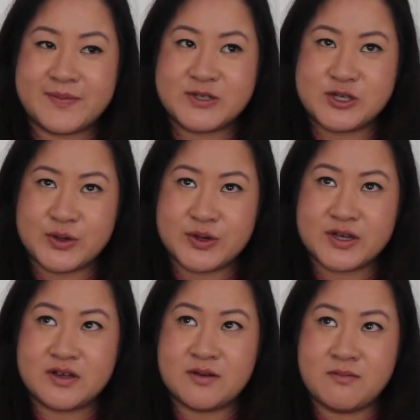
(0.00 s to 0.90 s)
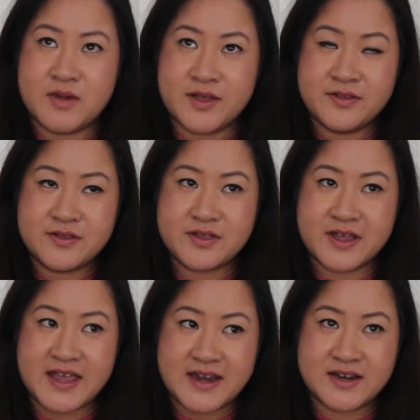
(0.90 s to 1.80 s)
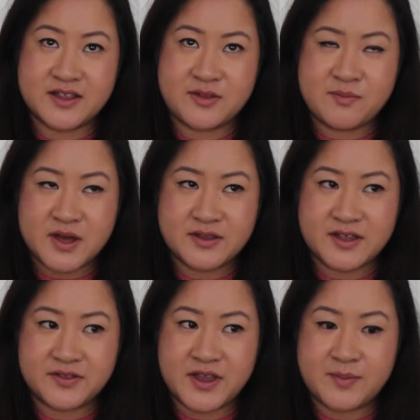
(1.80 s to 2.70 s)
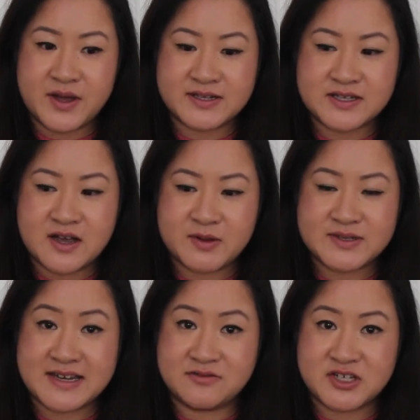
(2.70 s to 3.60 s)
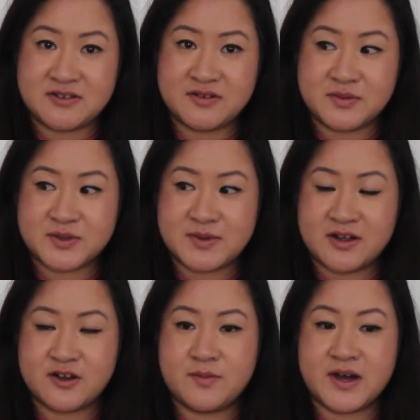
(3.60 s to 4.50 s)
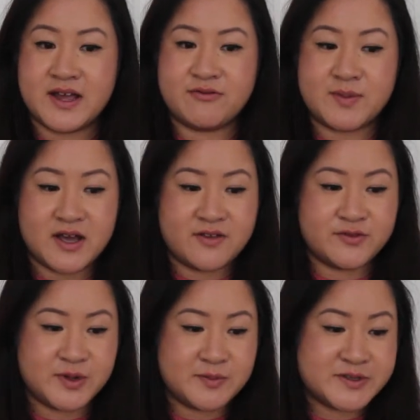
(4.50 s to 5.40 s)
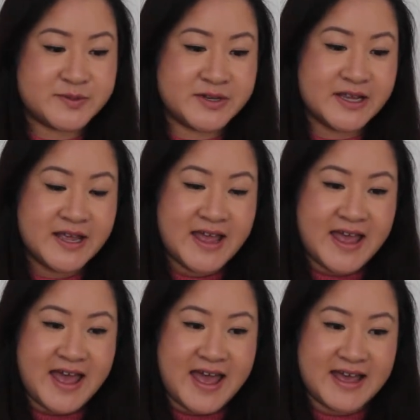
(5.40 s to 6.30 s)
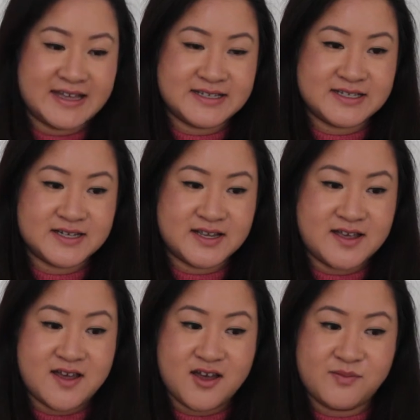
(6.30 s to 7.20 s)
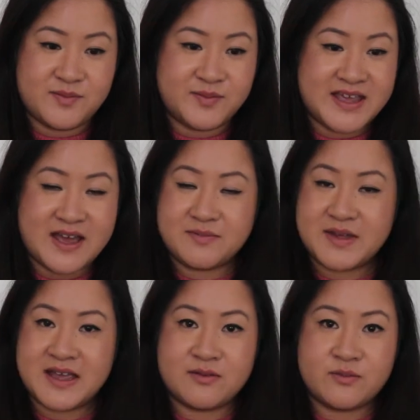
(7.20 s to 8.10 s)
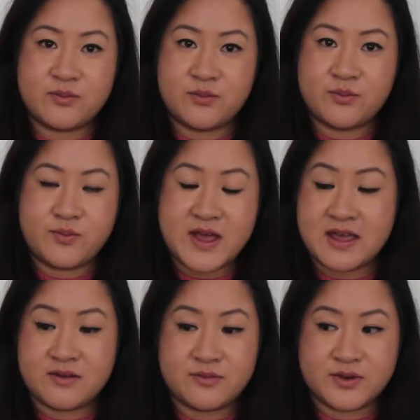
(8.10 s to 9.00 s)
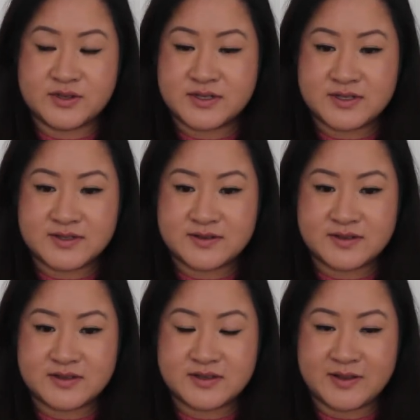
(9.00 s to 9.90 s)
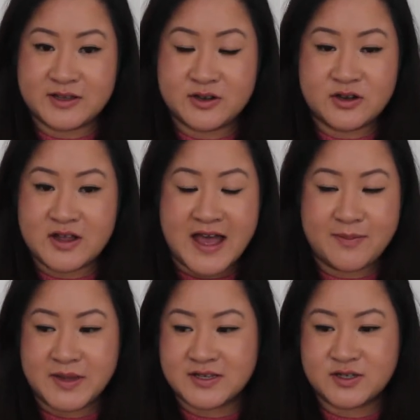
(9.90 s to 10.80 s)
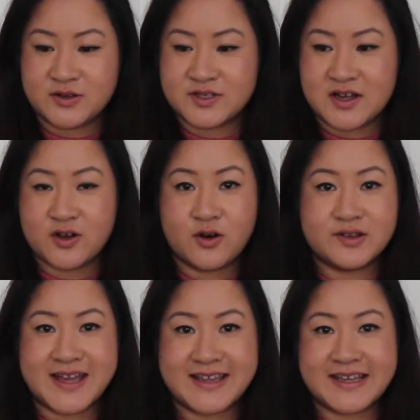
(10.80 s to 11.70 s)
took a month, again another month. I think by the time it was end of January was when I got my reply from the ombudsman, and yeah, it was the happiest news I got that